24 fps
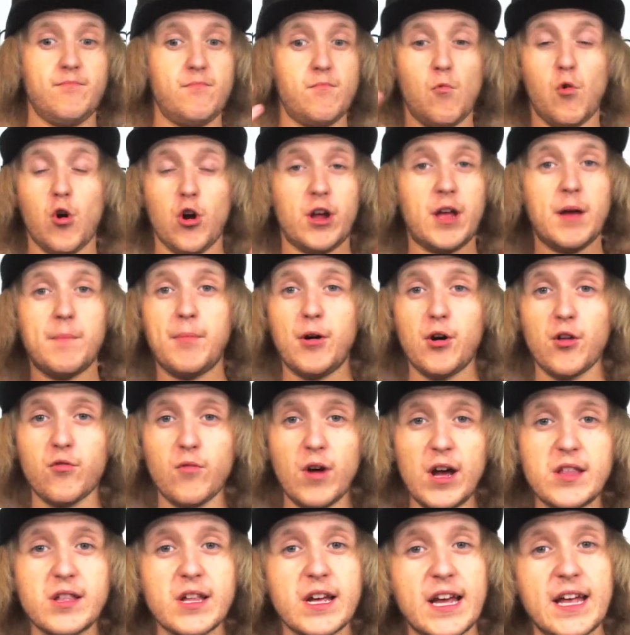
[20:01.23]
work in both
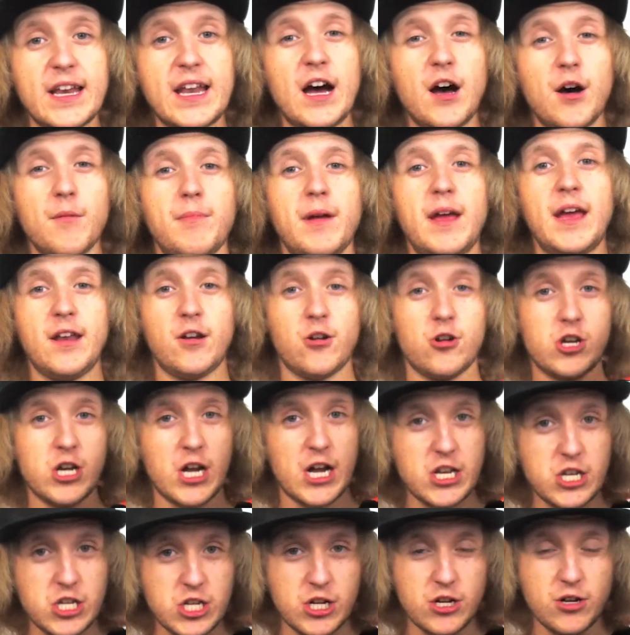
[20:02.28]
ways. It can help
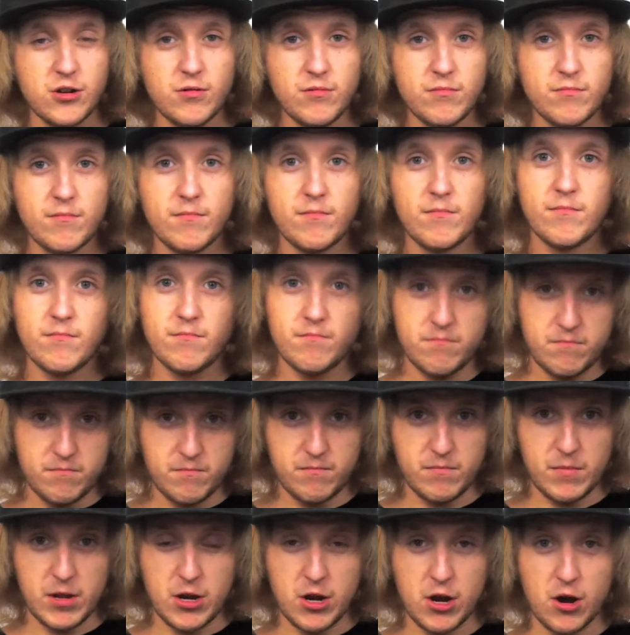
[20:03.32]
energize you,
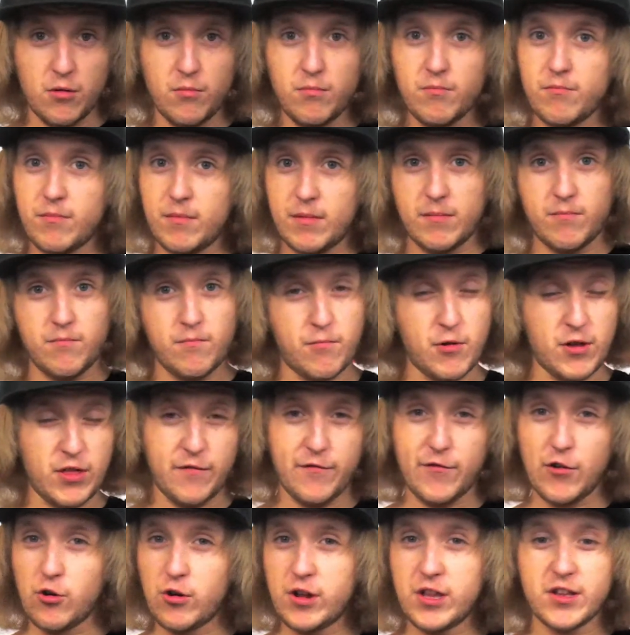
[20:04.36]
you know, with
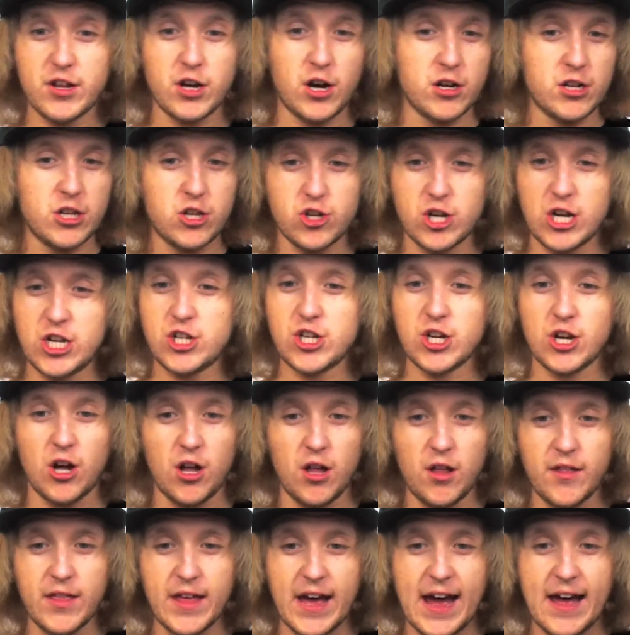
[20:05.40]
focus, concentration,
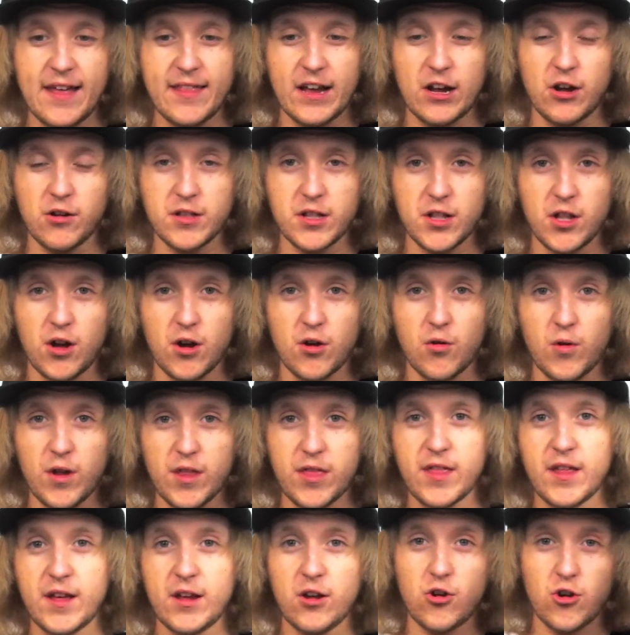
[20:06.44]
all of that goes along
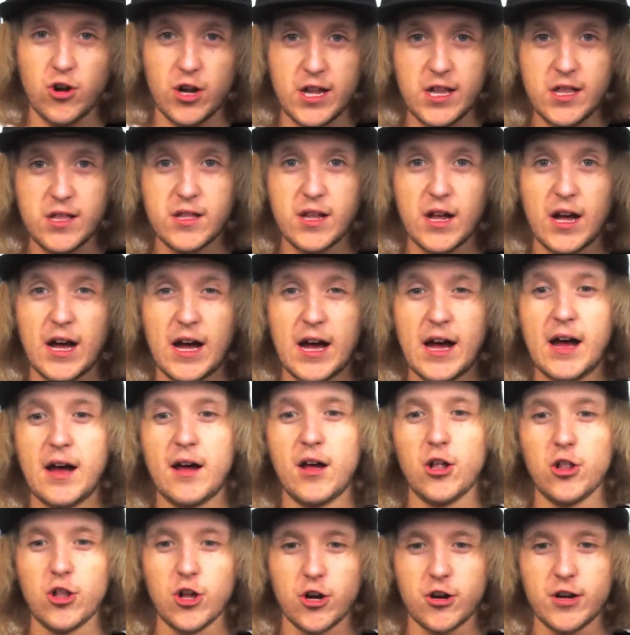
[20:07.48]
with increased
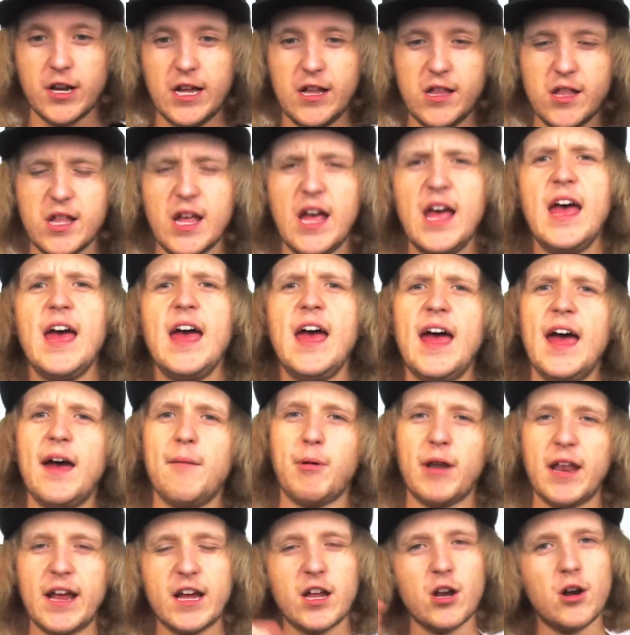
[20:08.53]
alertness,
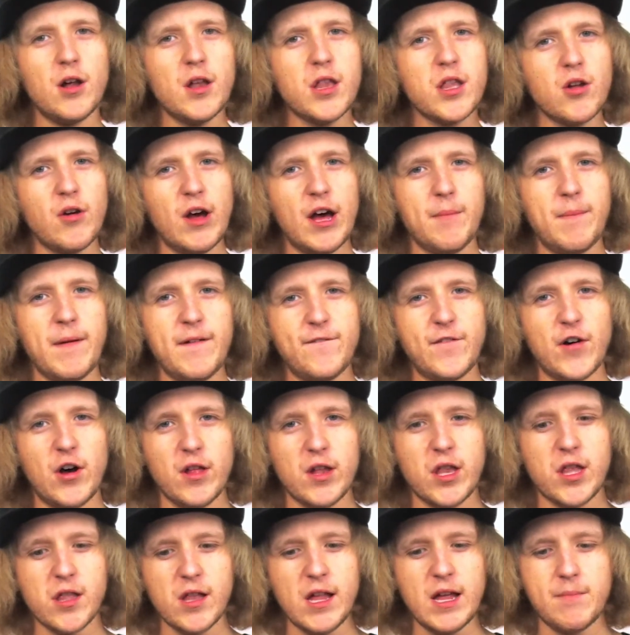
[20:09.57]
but it can also help you fall
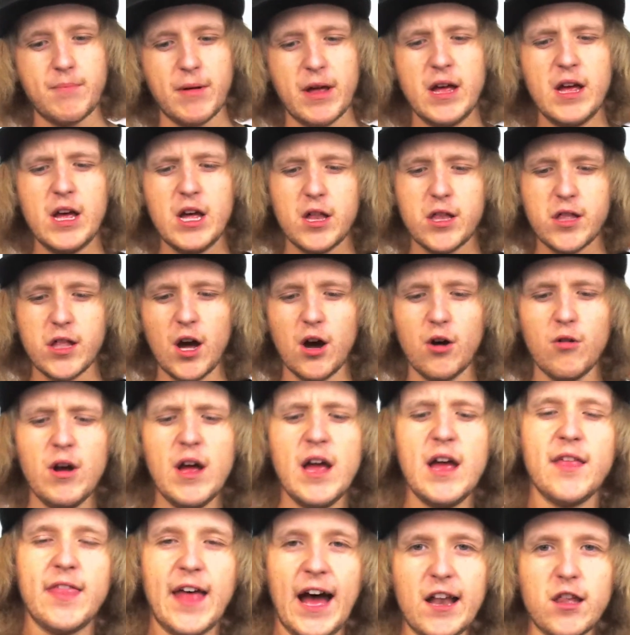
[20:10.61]
asleep. So
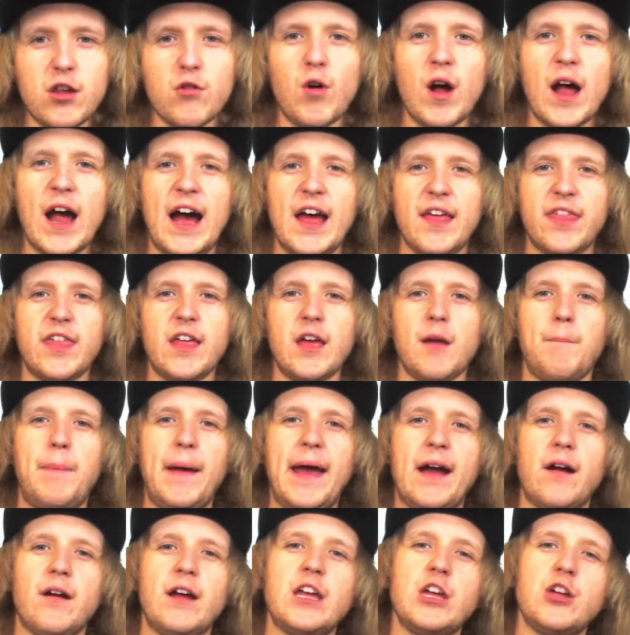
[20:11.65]
that's why I think
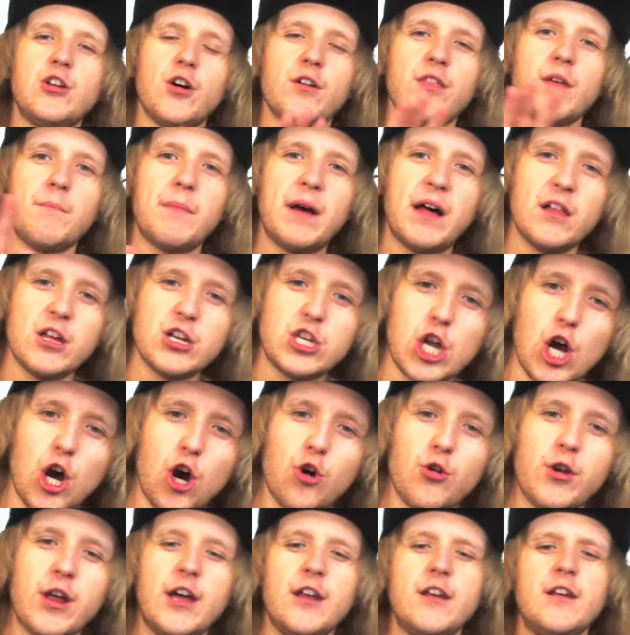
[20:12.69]
pairing, you know, the
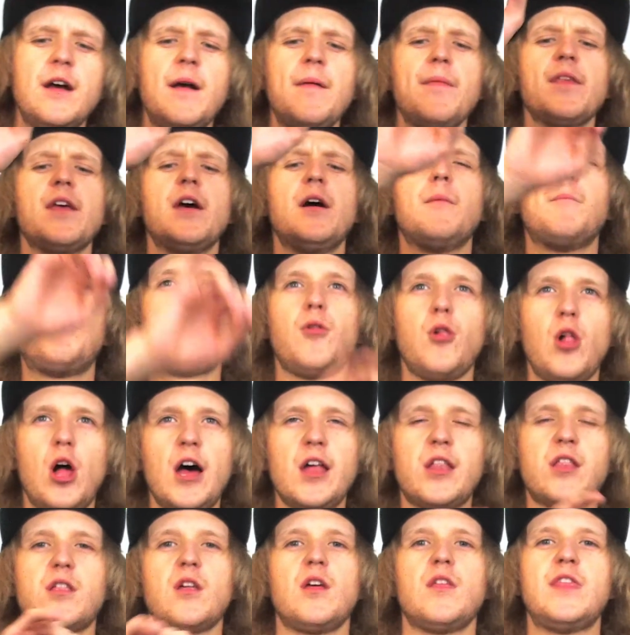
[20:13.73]
melatonin
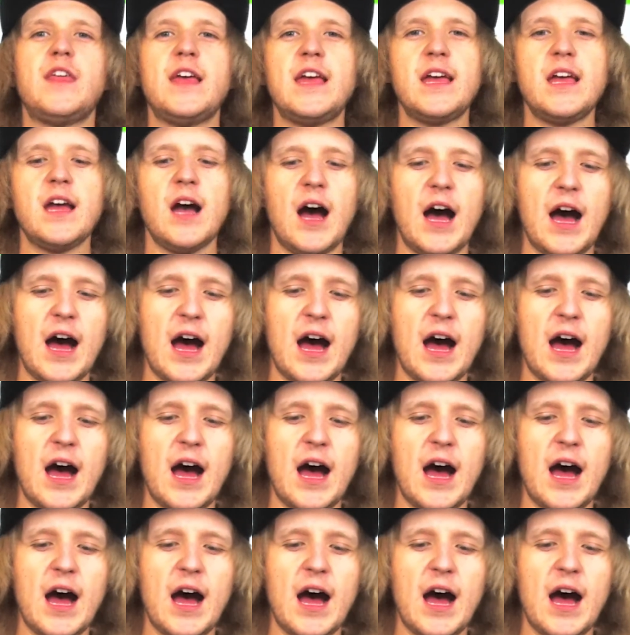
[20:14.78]
plus the